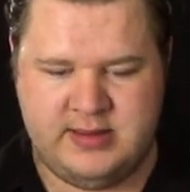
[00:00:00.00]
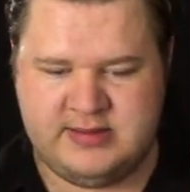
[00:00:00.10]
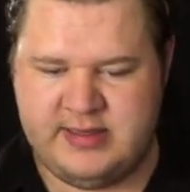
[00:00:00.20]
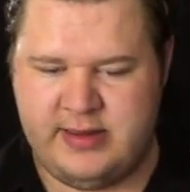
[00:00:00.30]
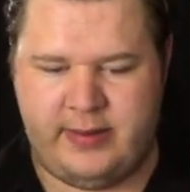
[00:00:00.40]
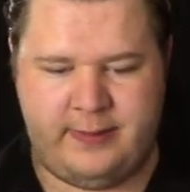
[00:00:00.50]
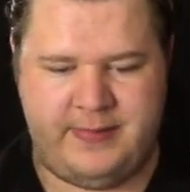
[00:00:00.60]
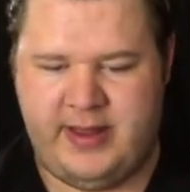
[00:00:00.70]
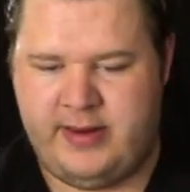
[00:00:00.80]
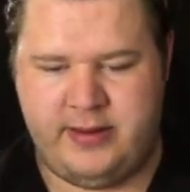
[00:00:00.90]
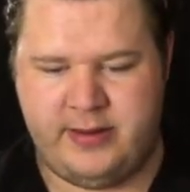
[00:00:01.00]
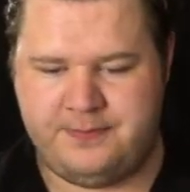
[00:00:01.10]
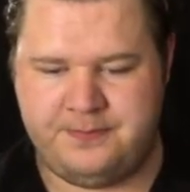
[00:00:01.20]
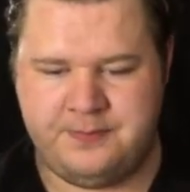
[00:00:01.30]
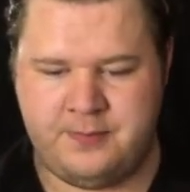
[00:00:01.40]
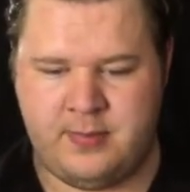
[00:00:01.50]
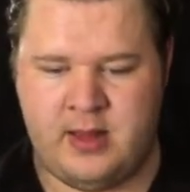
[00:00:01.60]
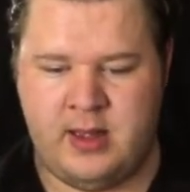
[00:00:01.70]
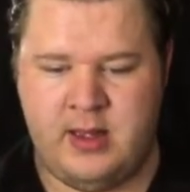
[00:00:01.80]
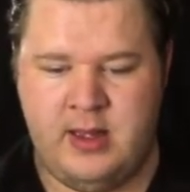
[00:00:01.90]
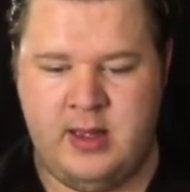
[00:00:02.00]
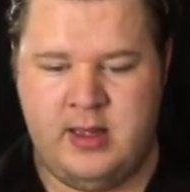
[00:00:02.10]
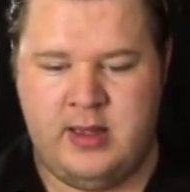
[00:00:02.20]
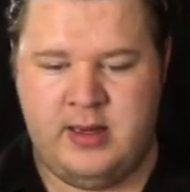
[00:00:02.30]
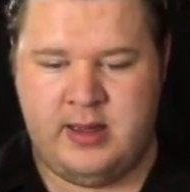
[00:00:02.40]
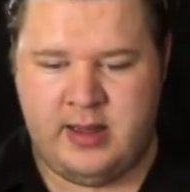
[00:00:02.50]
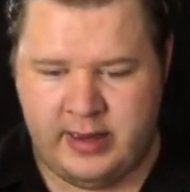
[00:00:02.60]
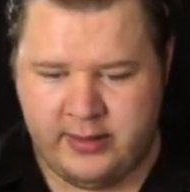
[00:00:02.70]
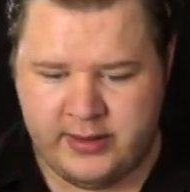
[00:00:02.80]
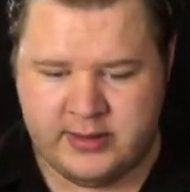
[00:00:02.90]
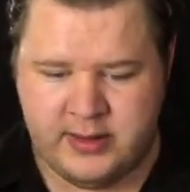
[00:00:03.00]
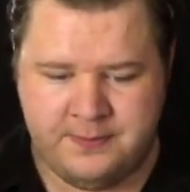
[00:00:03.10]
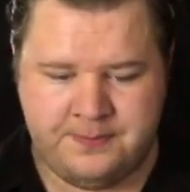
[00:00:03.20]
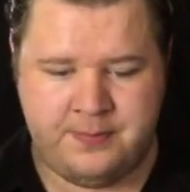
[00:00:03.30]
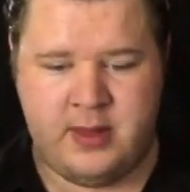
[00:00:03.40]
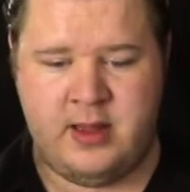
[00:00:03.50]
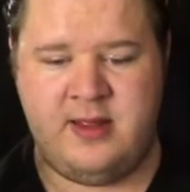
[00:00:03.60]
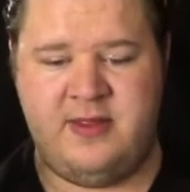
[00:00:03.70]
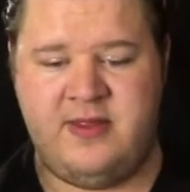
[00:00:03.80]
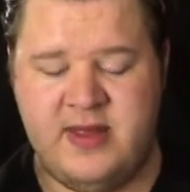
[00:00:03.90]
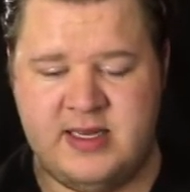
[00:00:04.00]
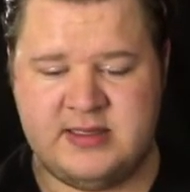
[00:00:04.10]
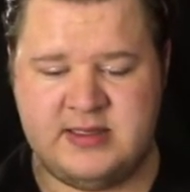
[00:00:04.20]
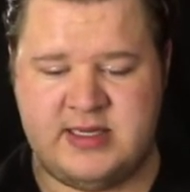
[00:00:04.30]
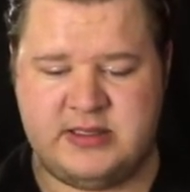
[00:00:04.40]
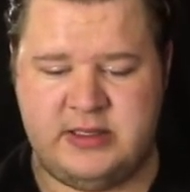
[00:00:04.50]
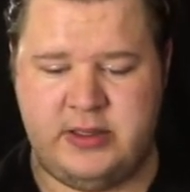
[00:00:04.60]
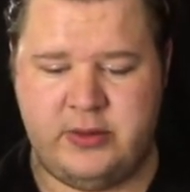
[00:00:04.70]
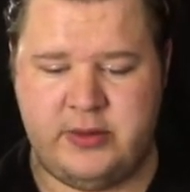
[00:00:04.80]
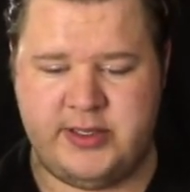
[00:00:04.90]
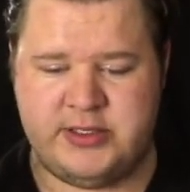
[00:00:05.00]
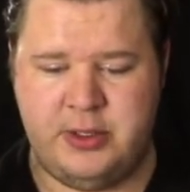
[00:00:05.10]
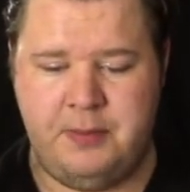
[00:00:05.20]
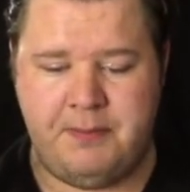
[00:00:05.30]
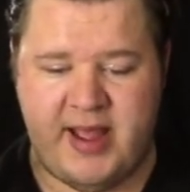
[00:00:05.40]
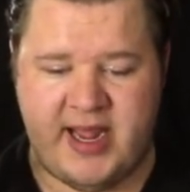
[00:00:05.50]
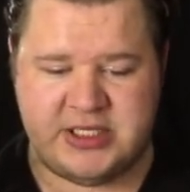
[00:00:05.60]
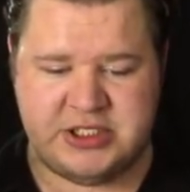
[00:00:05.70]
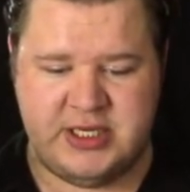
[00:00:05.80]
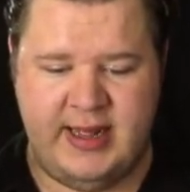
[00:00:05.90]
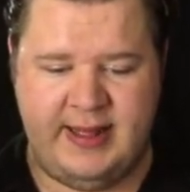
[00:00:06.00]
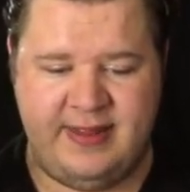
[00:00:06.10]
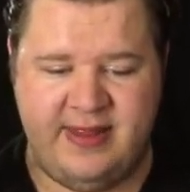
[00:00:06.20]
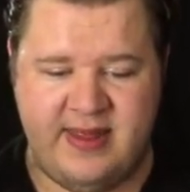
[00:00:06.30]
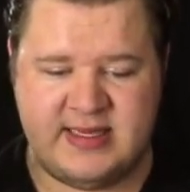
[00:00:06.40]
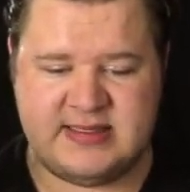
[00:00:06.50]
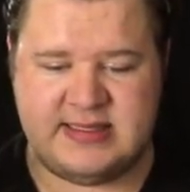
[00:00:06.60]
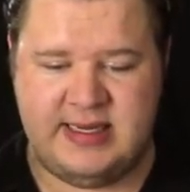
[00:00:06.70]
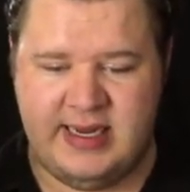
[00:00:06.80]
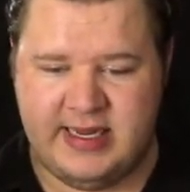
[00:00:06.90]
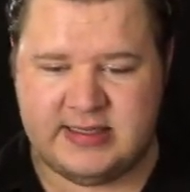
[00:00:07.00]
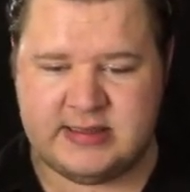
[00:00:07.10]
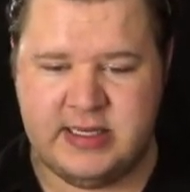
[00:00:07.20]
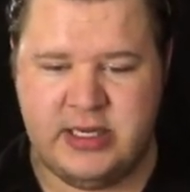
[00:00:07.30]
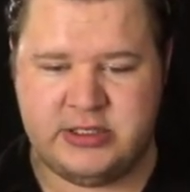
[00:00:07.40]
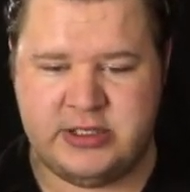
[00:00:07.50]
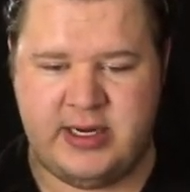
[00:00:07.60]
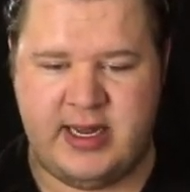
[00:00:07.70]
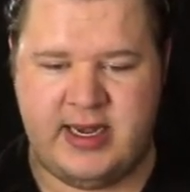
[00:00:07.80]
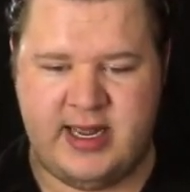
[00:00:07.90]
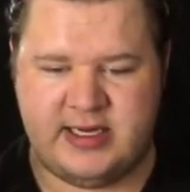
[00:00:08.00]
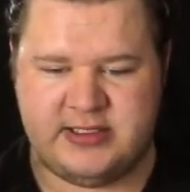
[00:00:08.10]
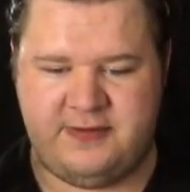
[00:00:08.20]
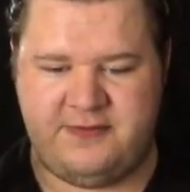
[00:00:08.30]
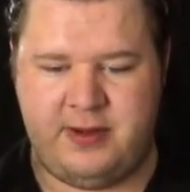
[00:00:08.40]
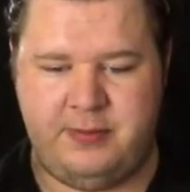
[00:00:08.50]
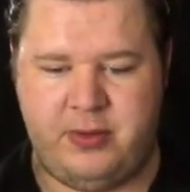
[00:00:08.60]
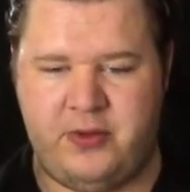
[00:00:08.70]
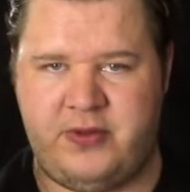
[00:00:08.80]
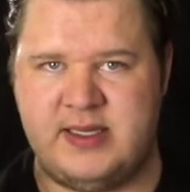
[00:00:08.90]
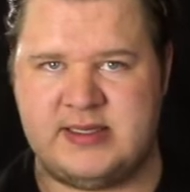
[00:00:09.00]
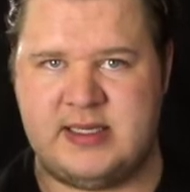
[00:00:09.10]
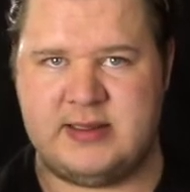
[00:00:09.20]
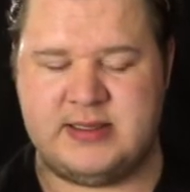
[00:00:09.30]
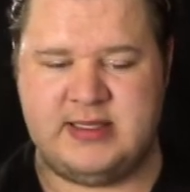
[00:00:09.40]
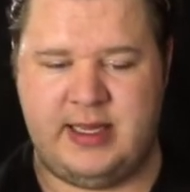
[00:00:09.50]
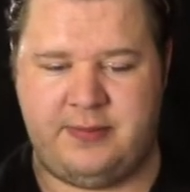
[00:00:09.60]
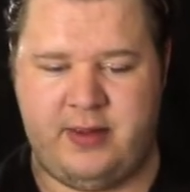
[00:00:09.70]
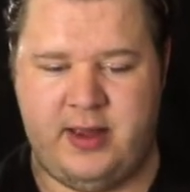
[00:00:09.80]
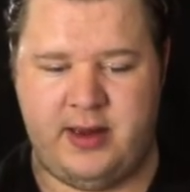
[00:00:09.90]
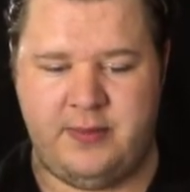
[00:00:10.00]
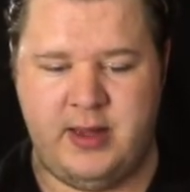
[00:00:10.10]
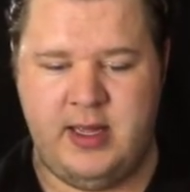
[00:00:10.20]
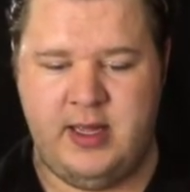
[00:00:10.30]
Sarah. I don't know. Character. This is actually going to match this list. So you're kind of actually filling both of these out at the same time.